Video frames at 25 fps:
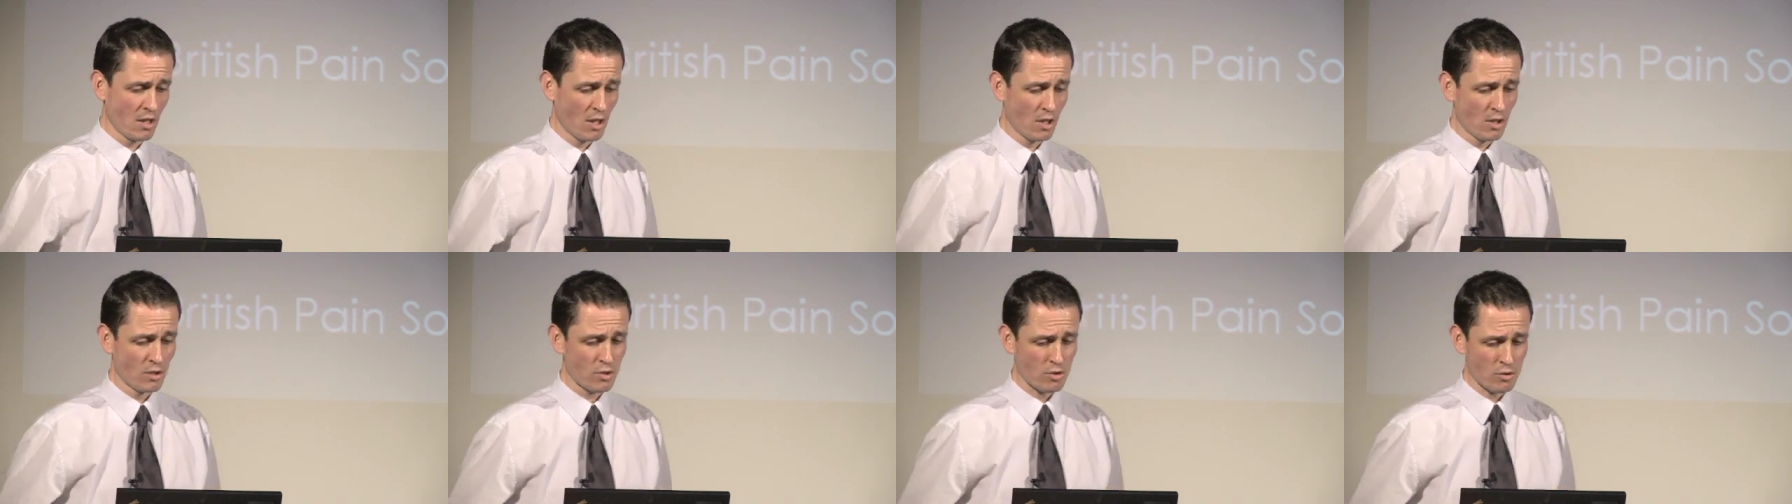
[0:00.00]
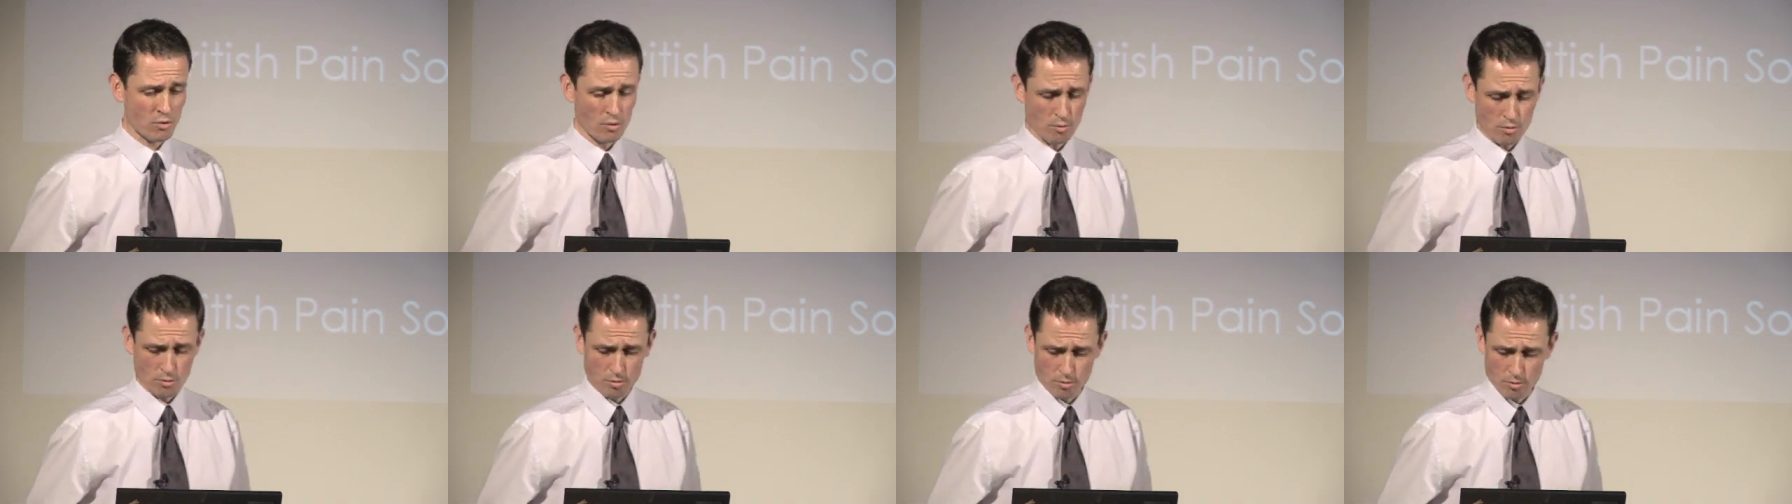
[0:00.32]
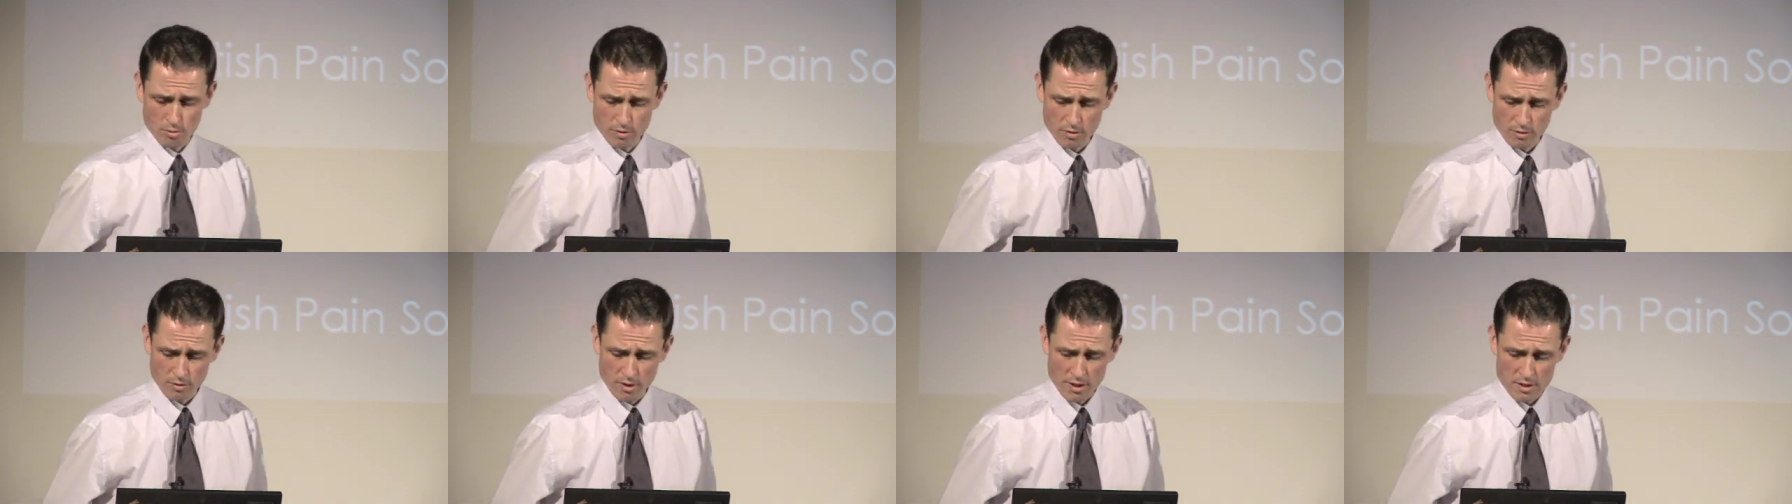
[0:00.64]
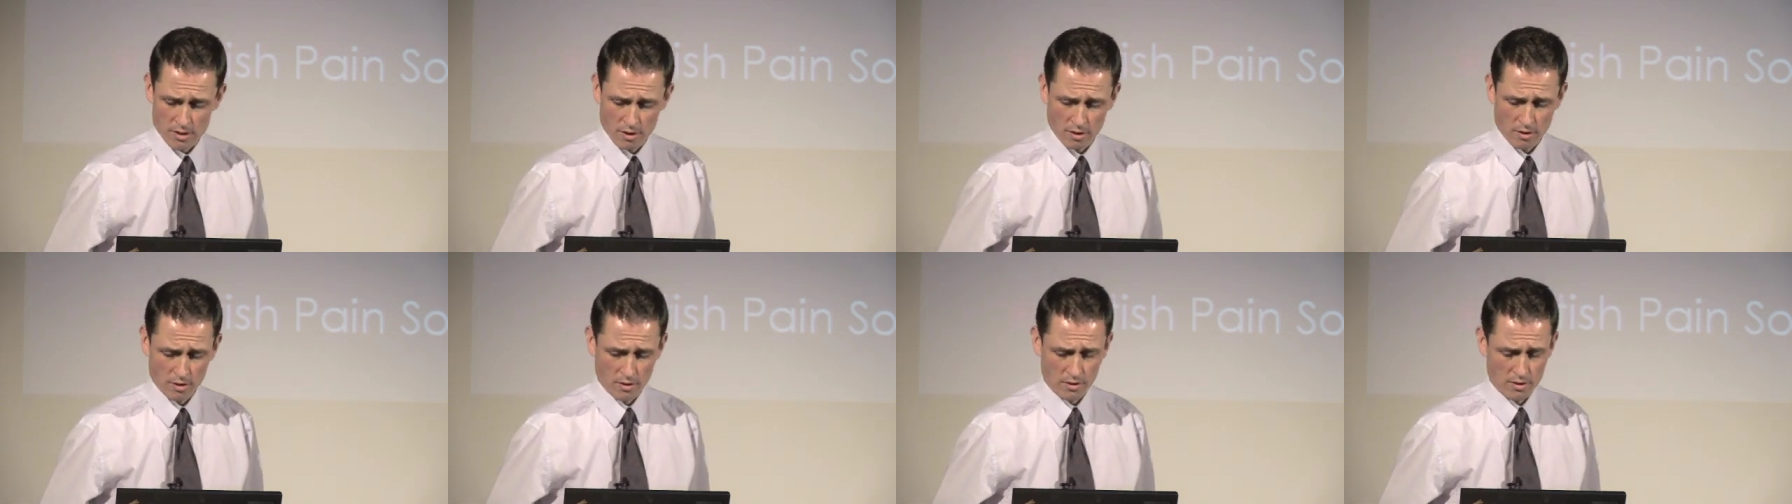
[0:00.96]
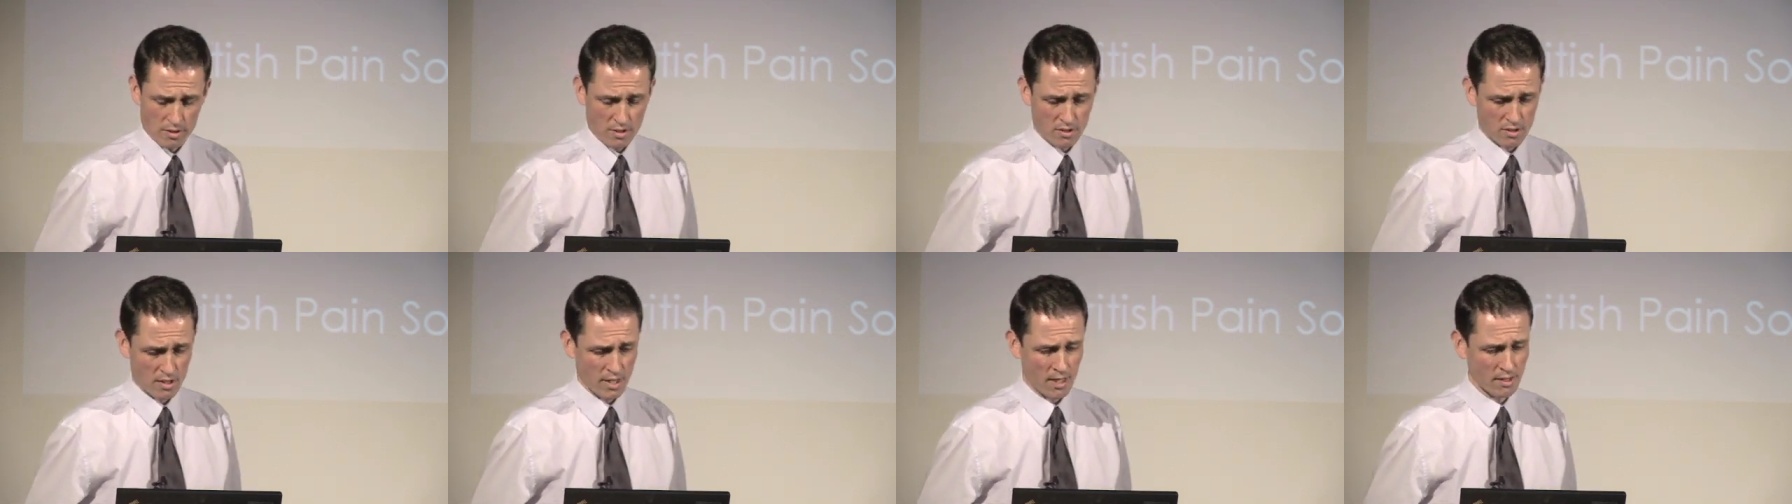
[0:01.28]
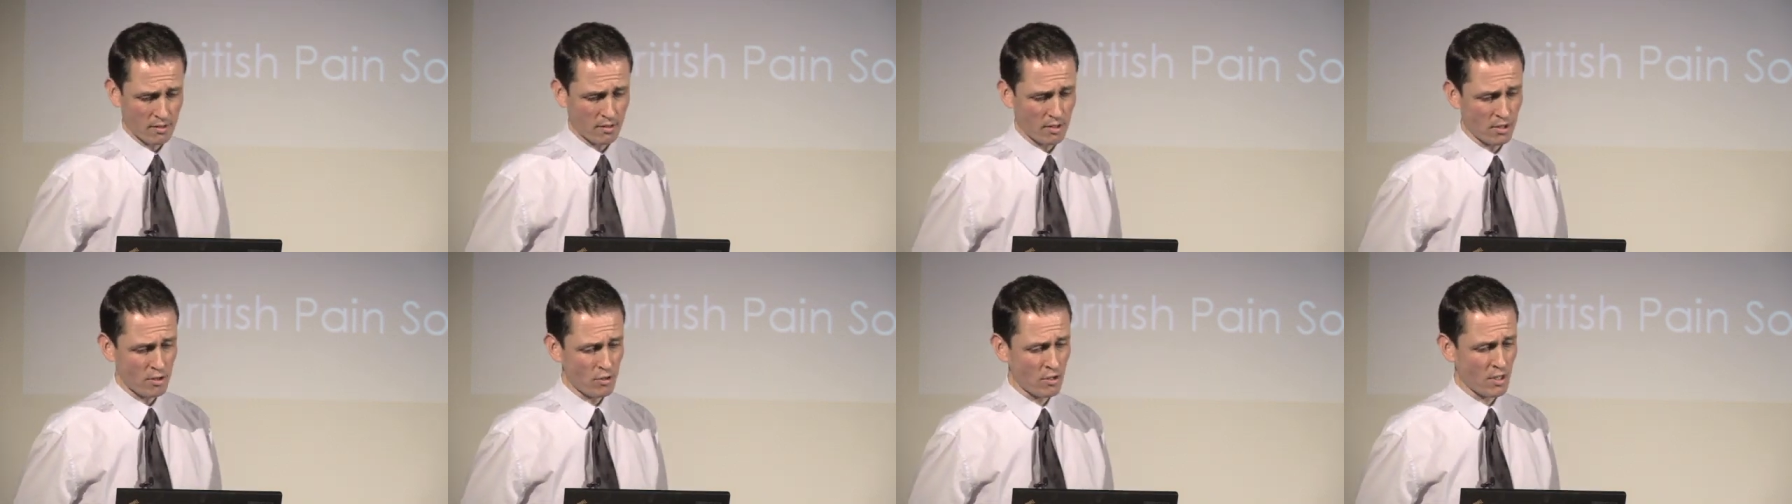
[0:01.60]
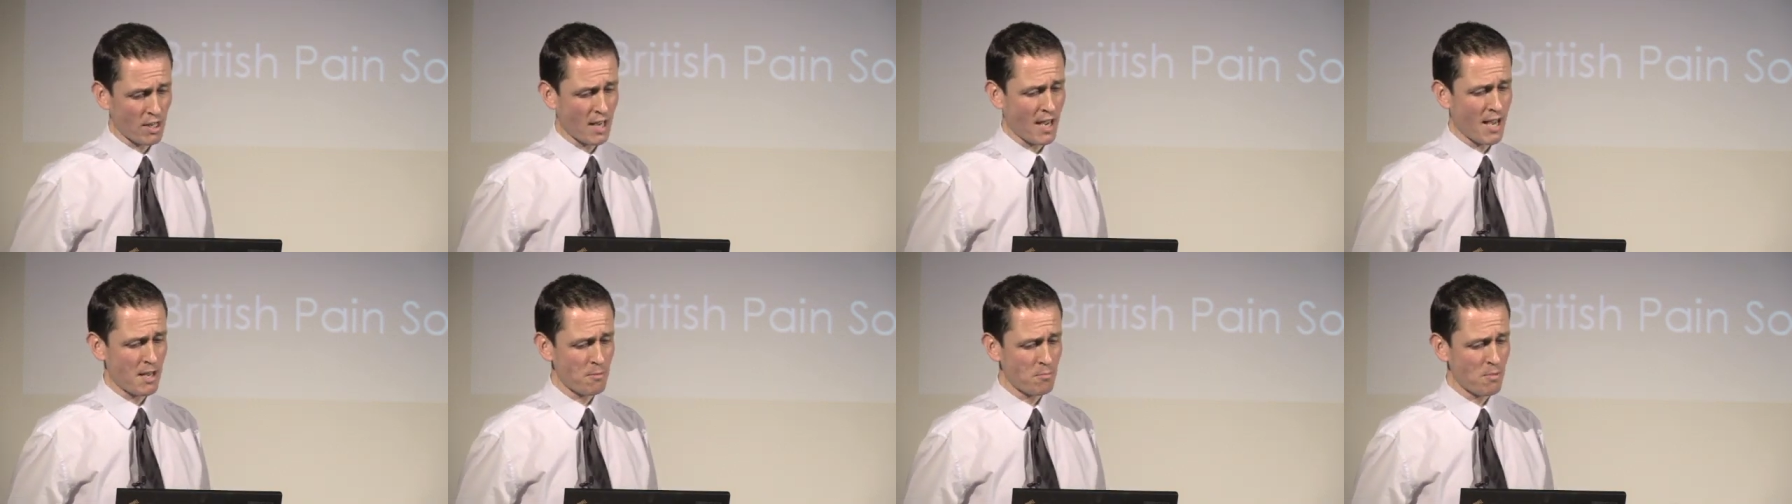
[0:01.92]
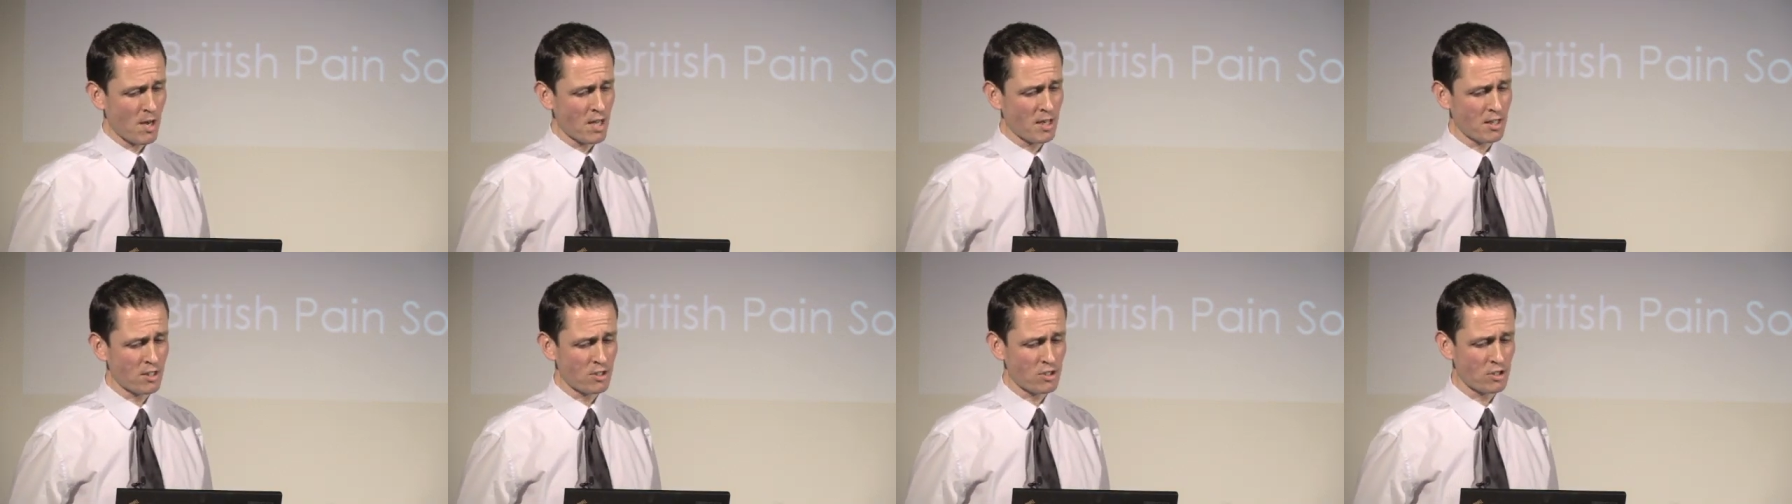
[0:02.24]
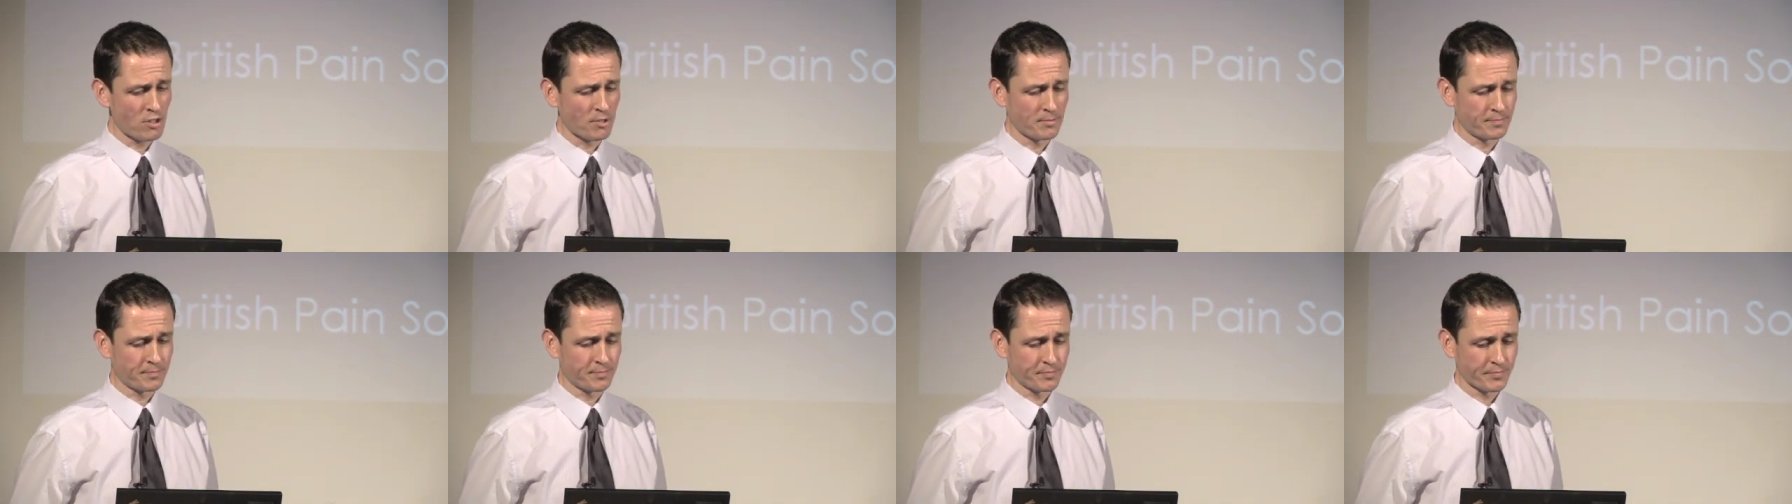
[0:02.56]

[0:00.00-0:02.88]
So these are saying that you can manage